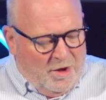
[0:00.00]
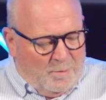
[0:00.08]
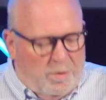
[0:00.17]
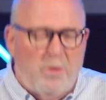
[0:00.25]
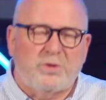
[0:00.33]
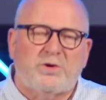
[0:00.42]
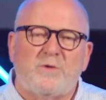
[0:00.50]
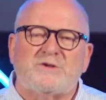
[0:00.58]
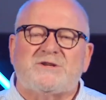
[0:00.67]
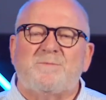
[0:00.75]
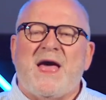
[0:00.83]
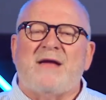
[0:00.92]
Paul
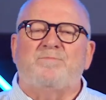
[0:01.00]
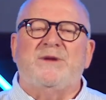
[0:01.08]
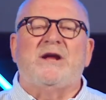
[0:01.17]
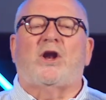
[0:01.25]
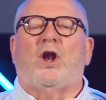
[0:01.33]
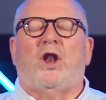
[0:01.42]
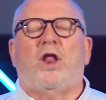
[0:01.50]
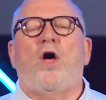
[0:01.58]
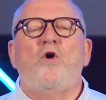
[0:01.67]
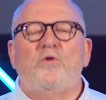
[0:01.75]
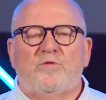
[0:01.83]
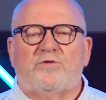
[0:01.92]
talks about being
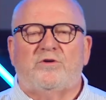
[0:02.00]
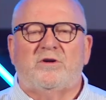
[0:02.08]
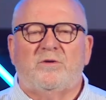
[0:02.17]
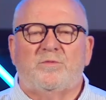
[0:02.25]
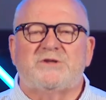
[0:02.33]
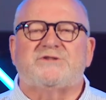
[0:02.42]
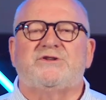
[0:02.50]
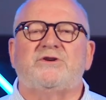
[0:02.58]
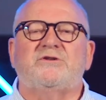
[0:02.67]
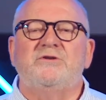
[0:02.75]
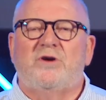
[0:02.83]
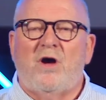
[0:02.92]
clothed with
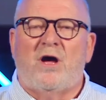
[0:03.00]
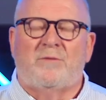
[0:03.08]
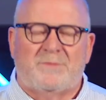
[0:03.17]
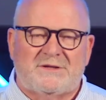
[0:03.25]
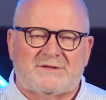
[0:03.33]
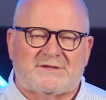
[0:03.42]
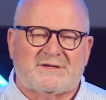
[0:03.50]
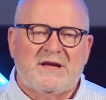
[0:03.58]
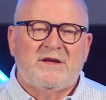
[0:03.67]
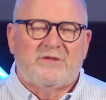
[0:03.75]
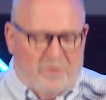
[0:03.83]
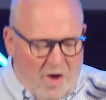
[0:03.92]
certain garments,
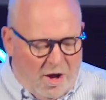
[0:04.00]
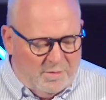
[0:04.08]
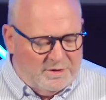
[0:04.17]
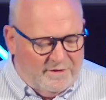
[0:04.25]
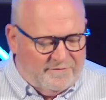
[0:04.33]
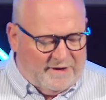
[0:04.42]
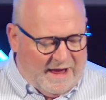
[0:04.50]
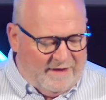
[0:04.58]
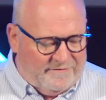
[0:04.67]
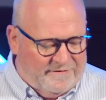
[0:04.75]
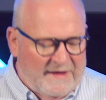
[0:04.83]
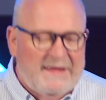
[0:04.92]
the garment of
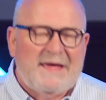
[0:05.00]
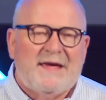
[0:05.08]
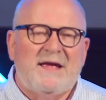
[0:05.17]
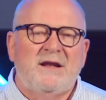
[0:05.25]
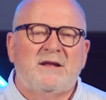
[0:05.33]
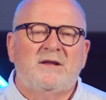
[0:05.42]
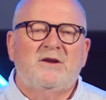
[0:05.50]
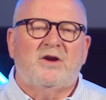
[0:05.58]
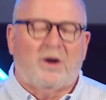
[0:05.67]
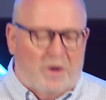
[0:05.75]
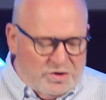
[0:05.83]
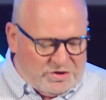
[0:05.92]
love, in
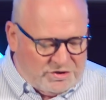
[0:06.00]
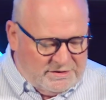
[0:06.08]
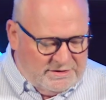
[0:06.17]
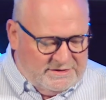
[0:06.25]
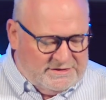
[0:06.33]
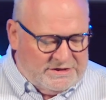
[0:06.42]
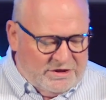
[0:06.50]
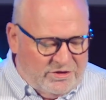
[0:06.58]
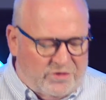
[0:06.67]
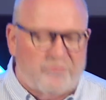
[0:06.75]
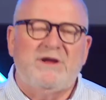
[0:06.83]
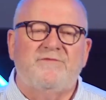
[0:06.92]
Colossians
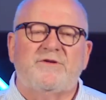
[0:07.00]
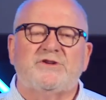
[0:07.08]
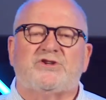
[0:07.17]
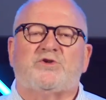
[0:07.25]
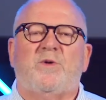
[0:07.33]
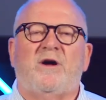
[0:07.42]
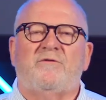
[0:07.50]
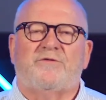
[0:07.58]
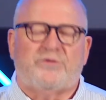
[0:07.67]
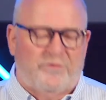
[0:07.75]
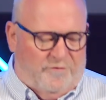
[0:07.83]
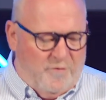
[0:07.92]
3, verse 12
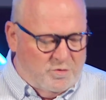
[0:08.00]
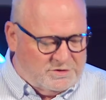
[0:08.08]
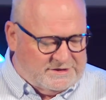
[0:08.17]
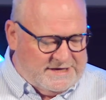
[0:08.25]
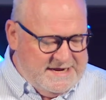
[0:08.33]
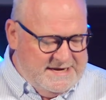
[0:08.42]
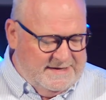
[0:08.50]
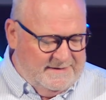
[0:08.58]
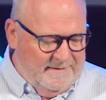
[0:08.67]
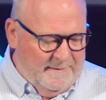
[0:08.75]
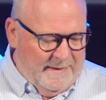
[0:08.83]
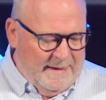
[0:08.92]
through
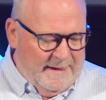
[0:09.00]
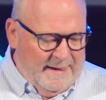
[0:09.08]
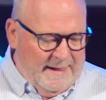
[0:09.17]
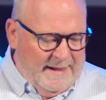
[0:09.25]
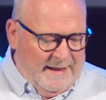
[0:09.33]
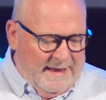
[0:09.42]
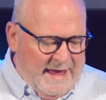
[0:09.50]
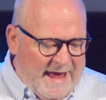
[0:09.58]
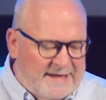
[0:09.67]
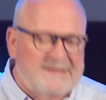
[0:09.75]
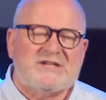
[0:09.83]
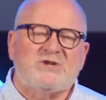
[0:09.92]
14.
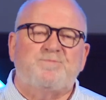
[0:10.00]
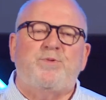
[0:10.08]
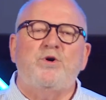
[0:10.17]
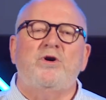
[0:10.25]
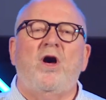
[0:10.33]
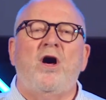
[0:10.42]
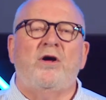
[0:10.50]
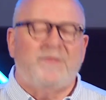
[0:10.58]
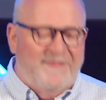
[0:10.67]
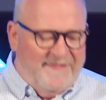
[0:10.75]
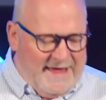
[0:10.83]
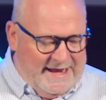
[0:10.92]
And he says, put
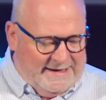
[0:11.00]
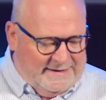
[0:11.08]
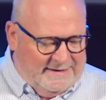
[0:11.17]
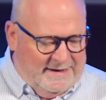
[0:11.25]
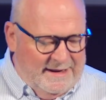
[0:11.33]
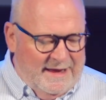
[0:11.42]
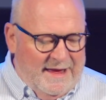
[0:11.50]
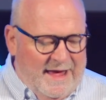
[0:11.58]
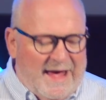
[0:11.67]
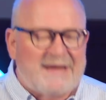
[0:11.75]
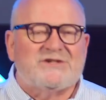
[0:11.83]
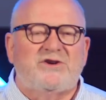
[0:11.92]
on then,
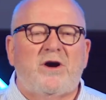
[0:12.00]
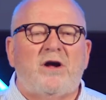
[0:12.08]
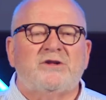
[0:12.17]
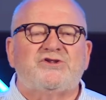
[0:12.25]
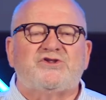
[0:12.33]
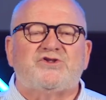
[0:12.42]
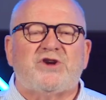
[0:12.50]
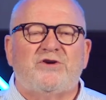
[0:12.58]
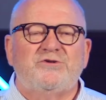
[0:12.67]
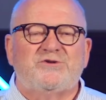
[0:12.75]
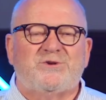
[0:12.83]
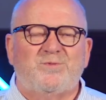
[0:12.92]
as God's
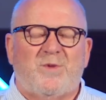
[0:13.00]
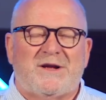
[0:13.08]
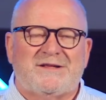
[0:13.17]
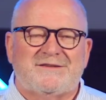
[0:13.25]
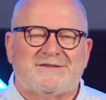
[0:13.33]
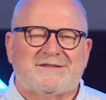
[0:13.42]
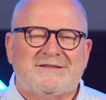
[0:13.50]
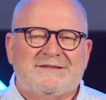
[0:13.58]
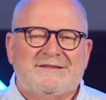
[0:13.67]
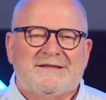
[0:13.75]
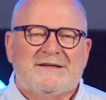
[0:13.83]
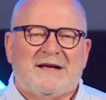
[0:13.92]
chosen ones.
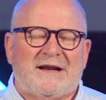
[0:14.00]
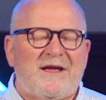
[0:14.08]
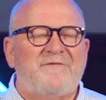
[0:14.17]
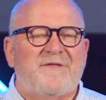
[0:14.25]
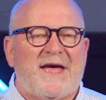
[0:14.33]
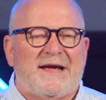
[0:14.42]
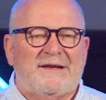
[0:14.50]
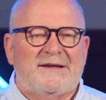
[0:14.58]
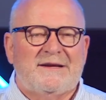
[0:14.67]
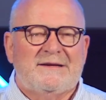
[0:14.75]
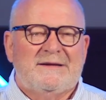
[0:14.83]
I love that.